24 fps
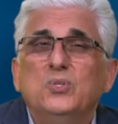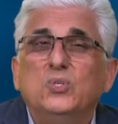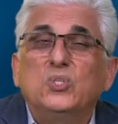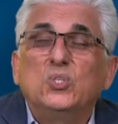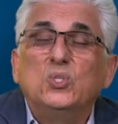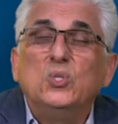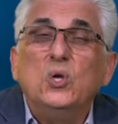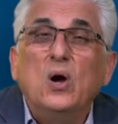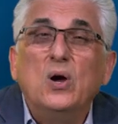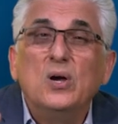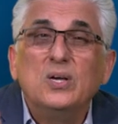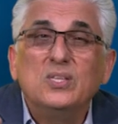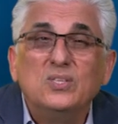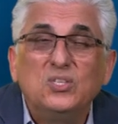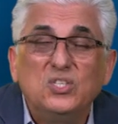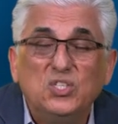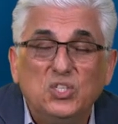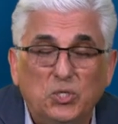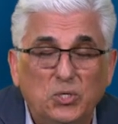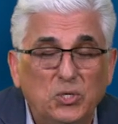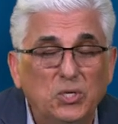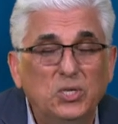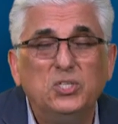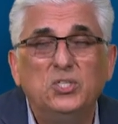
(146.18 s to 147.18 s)
to start
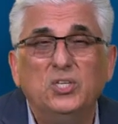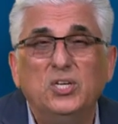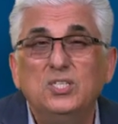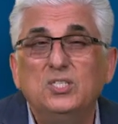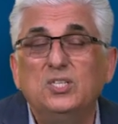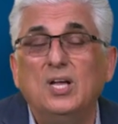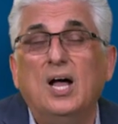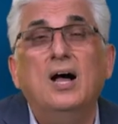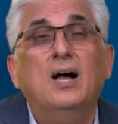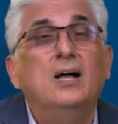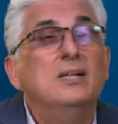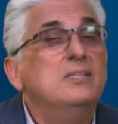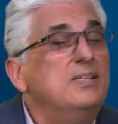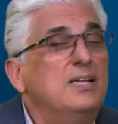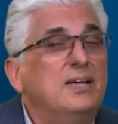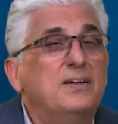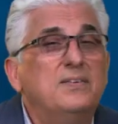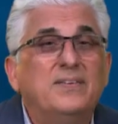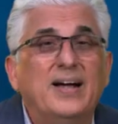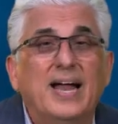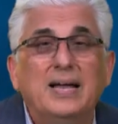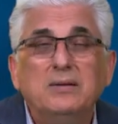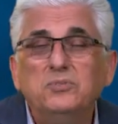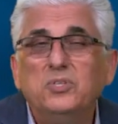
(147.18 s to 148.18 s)
churches,
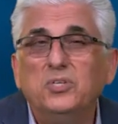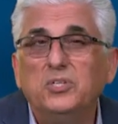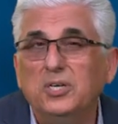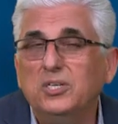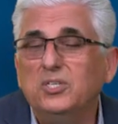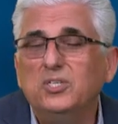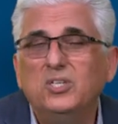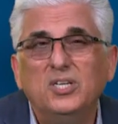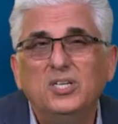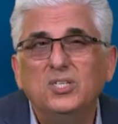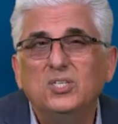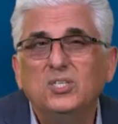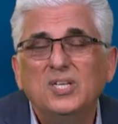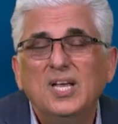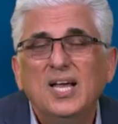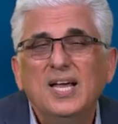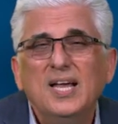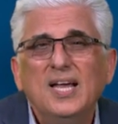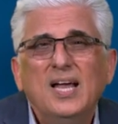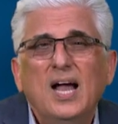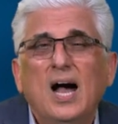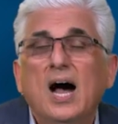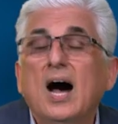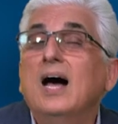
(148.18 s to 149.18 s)
underground churches,
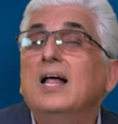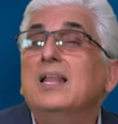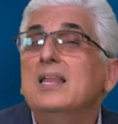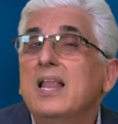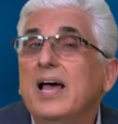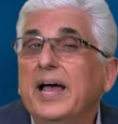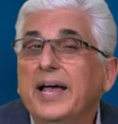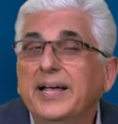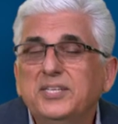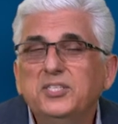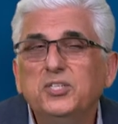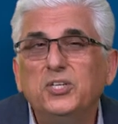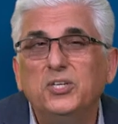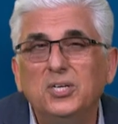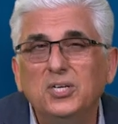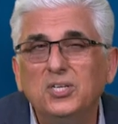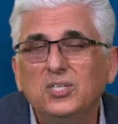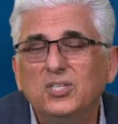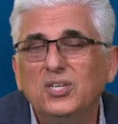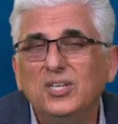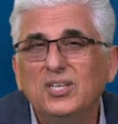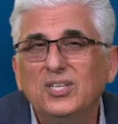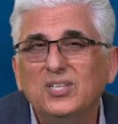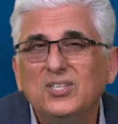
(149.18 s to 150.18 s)
online
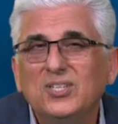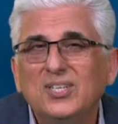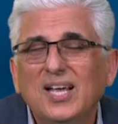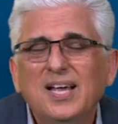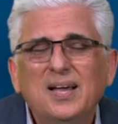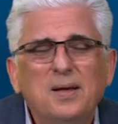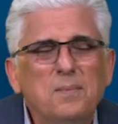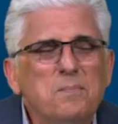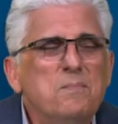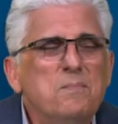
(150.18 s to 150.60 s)
churches.